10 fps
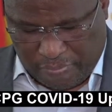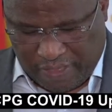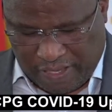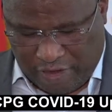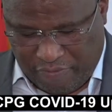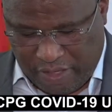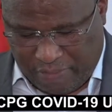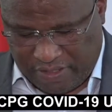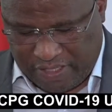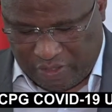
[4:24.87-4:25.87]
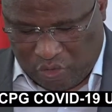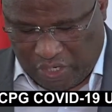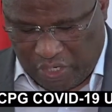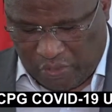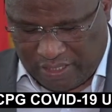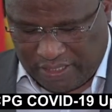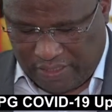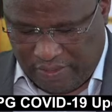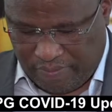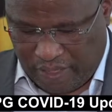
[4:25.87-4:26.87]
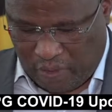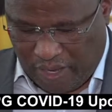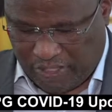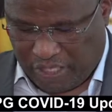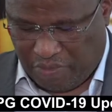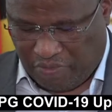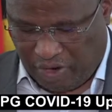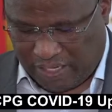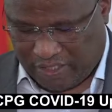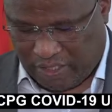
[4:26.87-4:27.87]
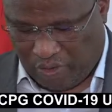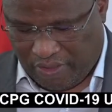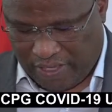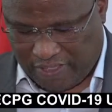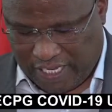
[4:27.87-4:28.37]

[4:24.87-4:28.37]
The government business continuity, a work stream focusing on this